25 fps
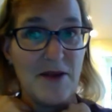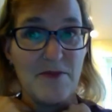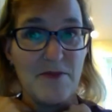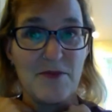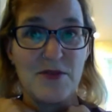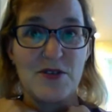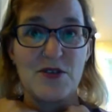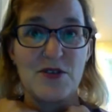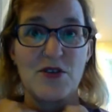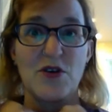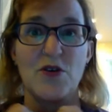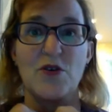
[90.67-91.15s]

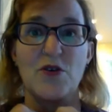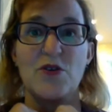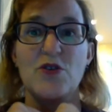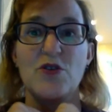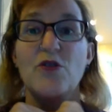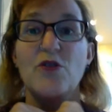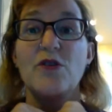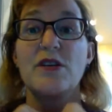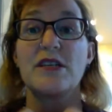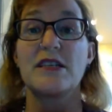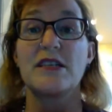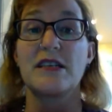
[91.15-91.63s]
So you
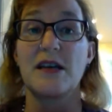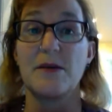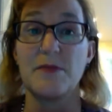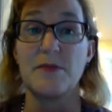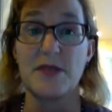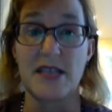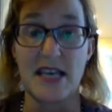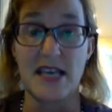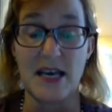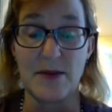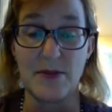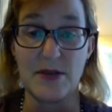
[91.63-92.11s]
don't need to come to
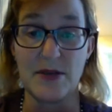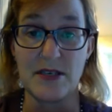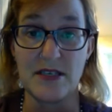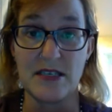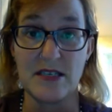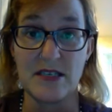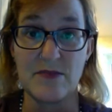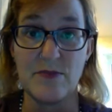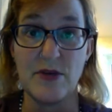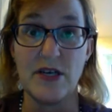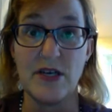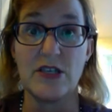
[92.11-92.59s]

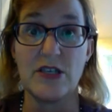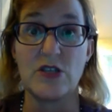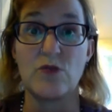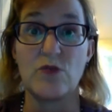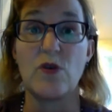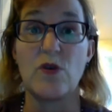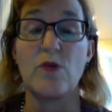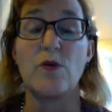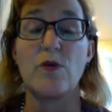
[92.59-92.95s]
campus, but we